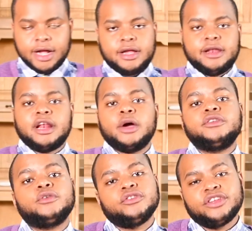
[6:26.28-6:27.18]
and allow it
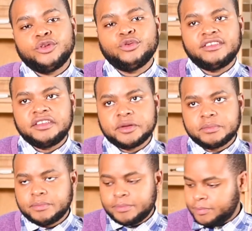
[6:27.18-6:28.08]
to continue to steam.
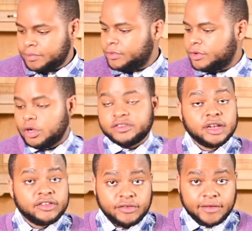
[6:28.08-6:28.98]

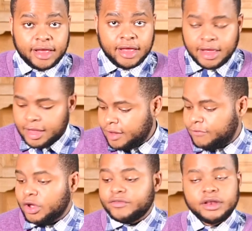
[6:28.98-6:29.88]
Alternatively, if
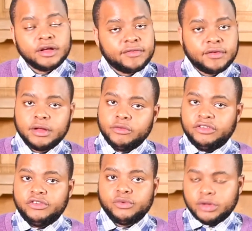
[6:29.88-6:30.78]
you have enough
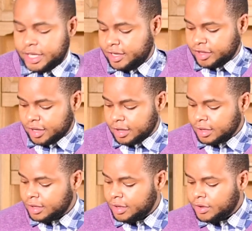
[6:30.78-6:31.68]
residual heat here,
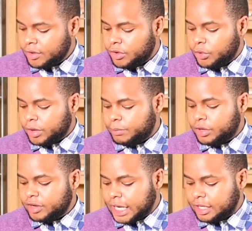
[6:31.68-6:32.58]
you can put
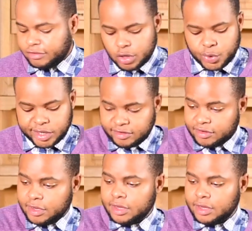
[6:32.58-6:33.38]
it at its lowest,